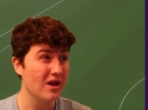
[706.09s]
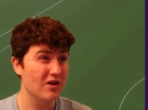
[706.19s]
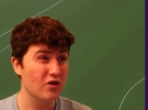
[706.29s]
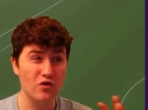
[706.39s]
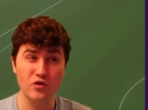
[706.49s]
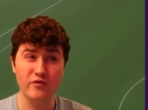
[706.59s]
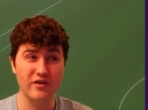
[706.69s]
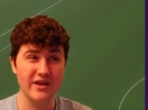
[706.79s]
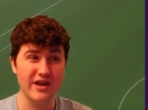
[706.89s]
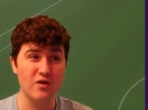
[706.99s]
going over
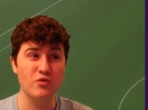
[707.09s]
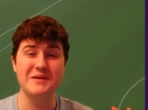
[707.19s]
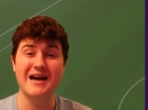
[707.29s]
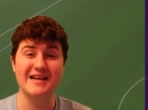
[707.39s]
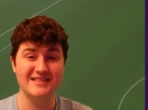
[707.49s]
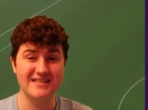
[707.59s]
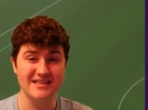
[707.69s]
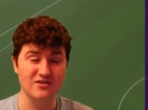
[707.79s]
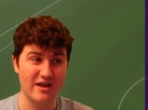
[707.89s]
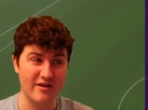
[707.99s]
there would be
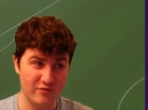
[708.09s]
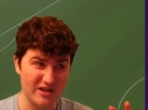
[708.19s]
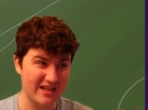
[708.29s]
ideal if we